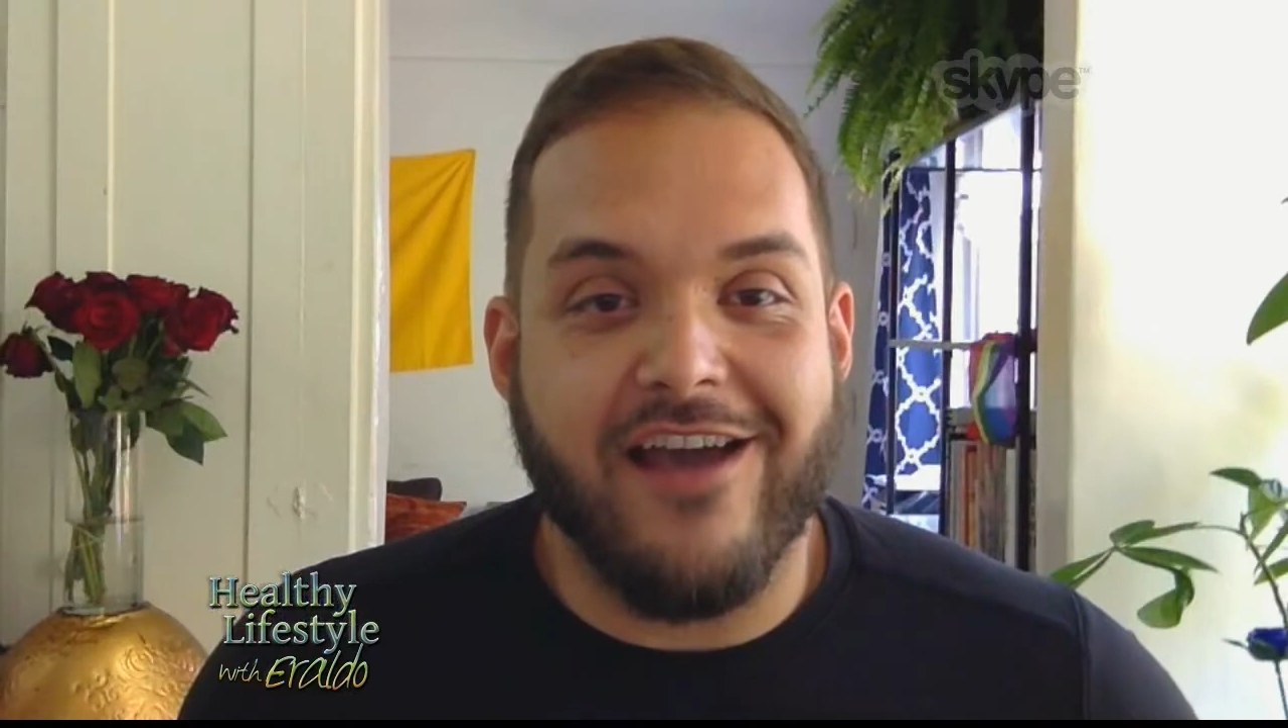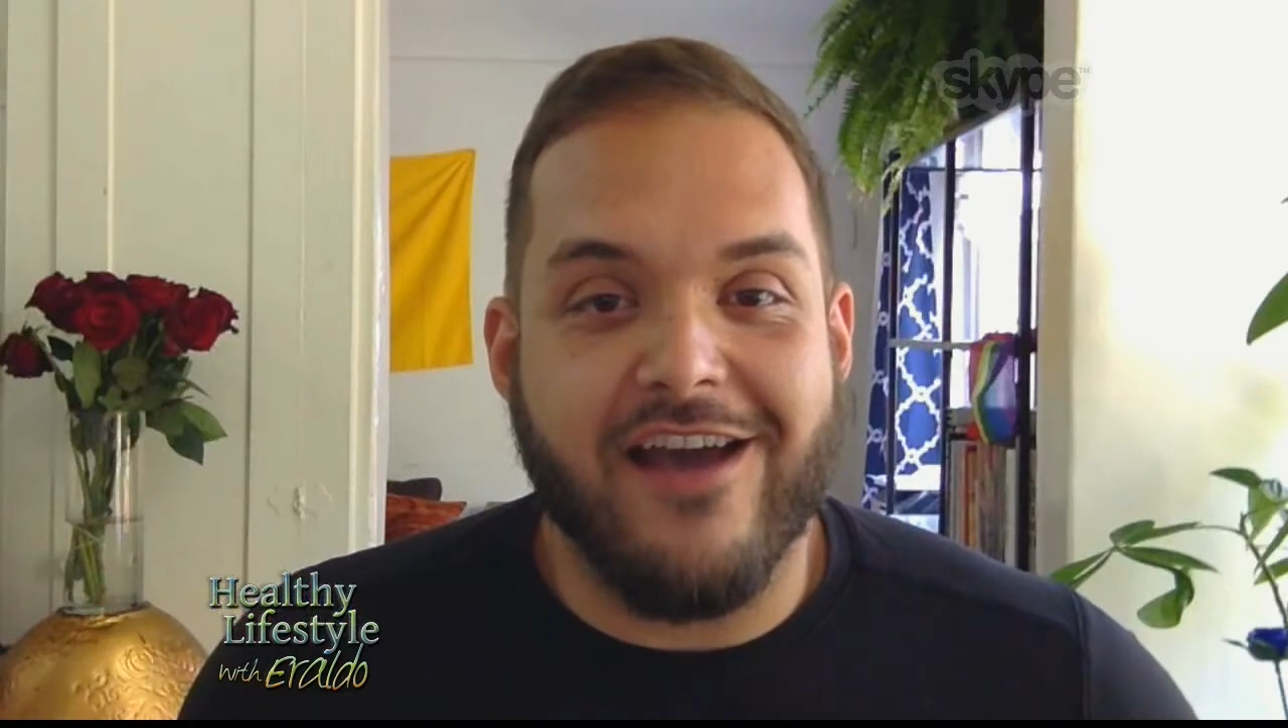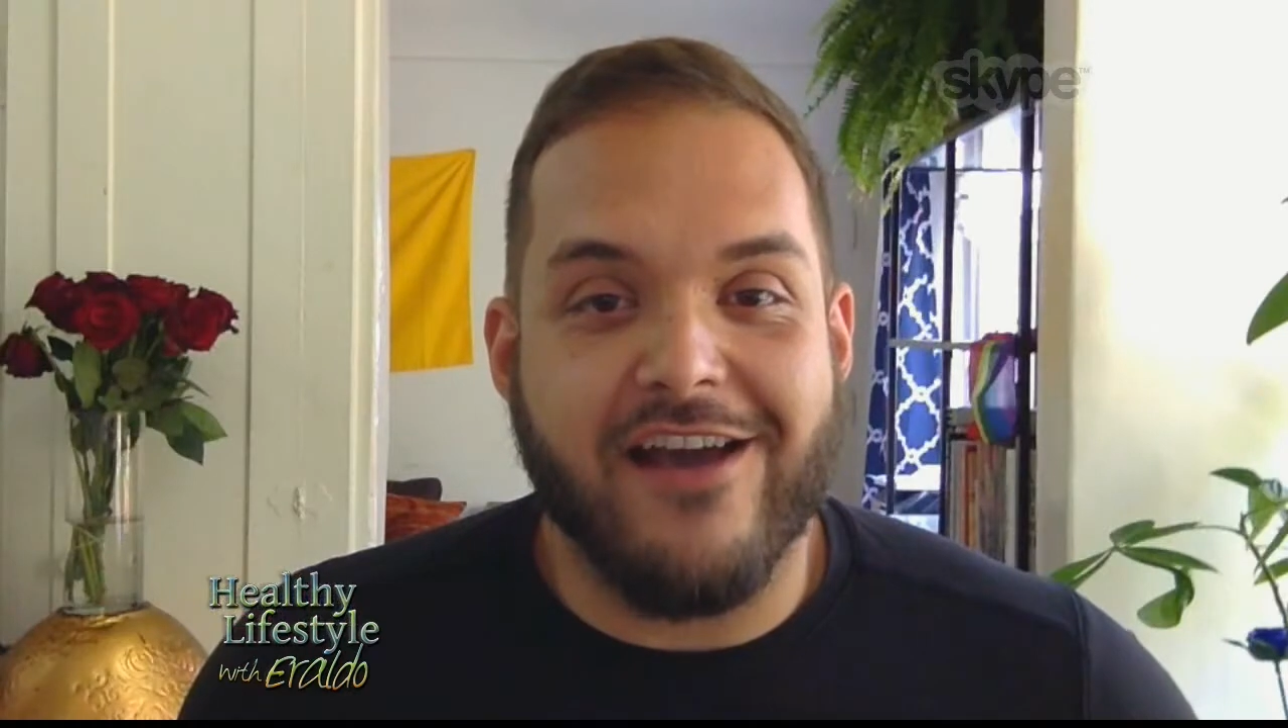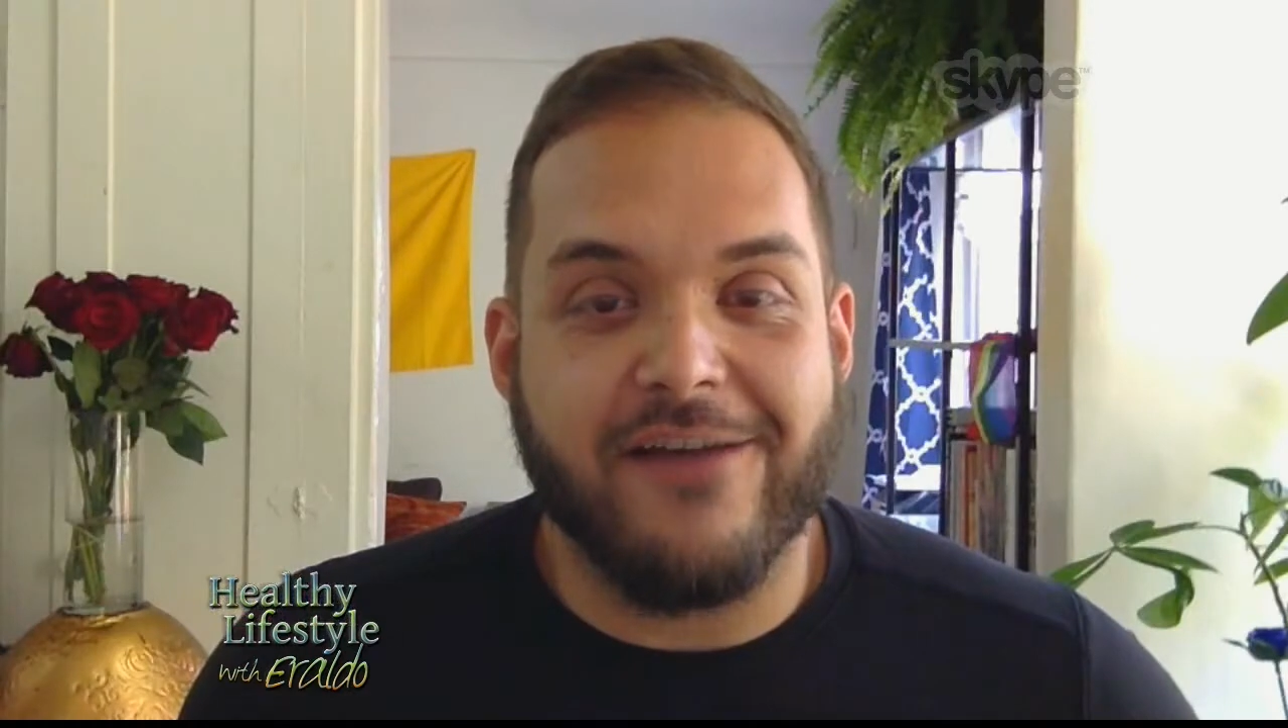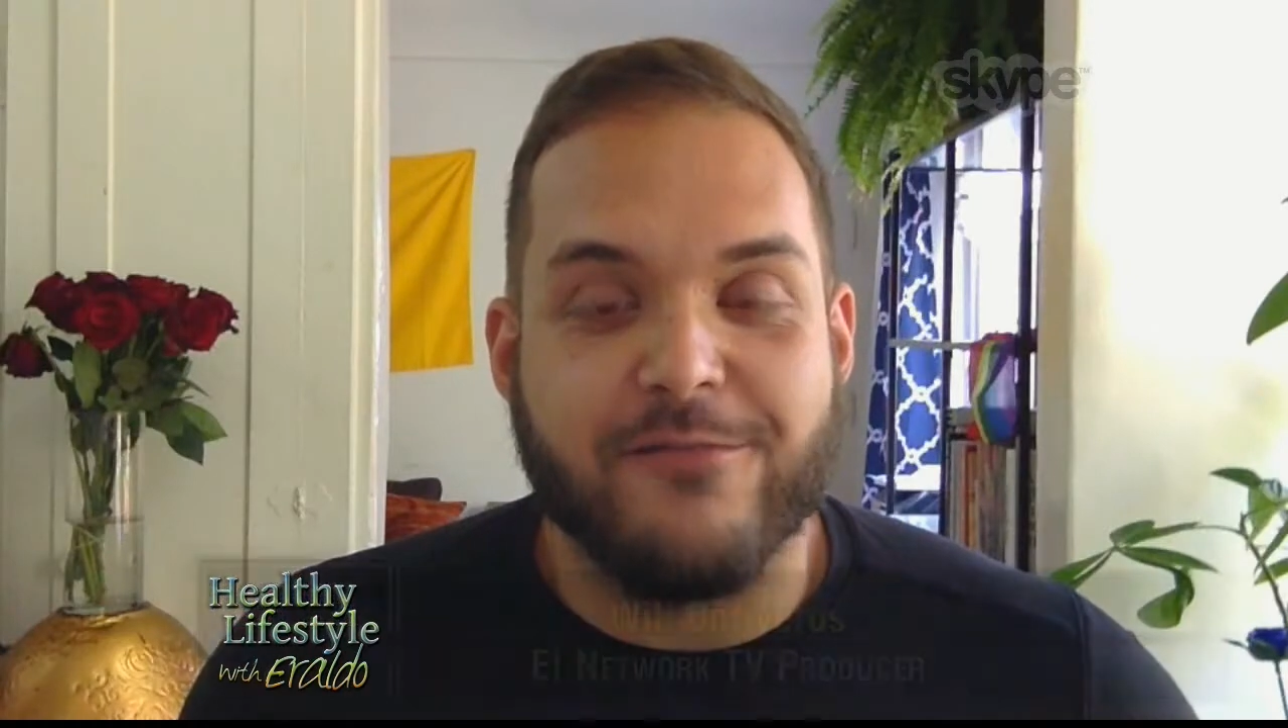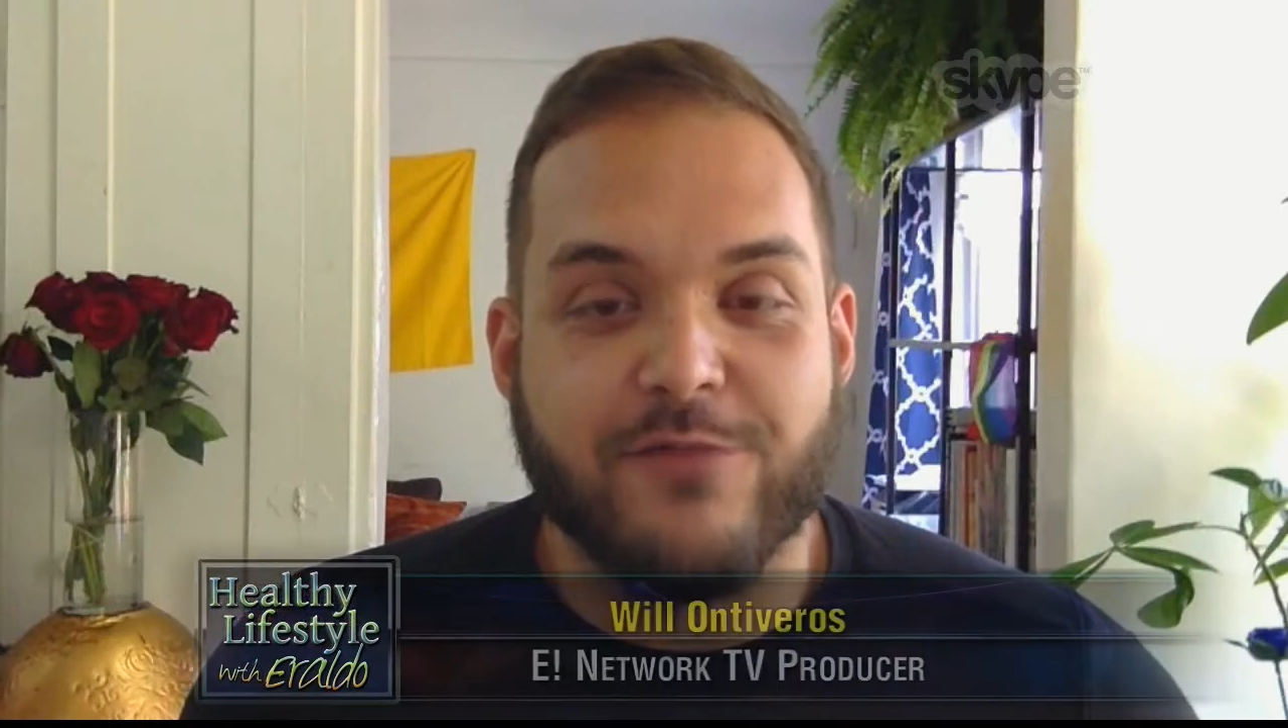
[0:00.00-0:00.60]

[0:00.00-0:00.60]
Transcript: uh,